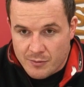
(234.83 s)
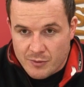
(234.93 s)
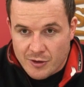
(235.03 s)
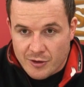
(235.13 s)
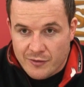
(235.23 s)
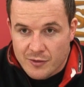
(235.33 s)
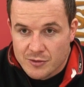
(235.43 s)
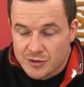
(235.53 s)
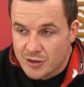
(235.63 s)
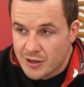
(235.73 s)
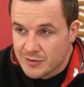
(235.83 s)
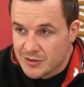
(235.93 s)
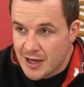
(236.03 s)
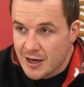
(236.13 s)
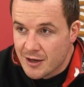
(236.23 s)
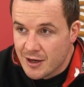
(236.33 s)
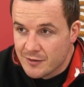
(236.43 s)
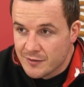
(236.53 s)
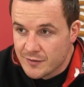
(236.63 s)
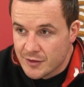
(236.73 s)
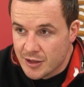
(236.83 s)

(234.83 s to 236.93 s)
We've got to focus on our second half,